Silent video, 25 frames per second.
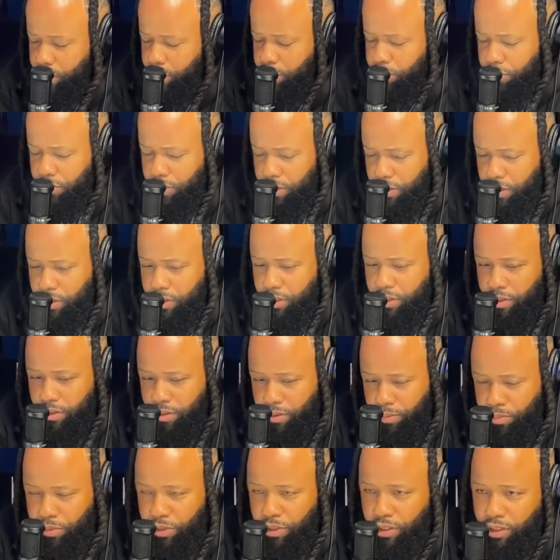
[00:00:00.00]
pretty
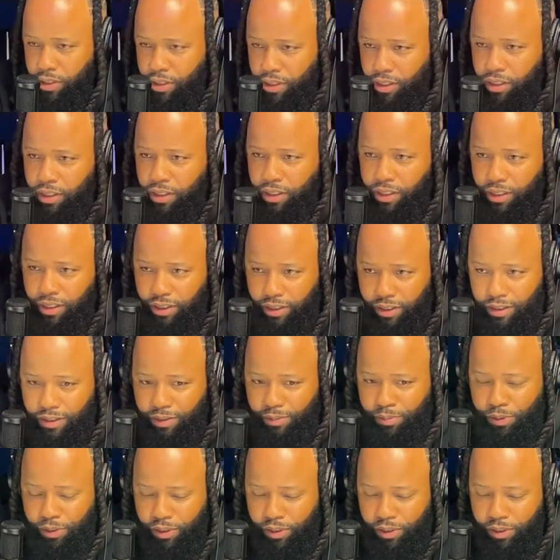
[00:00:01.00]
elite list.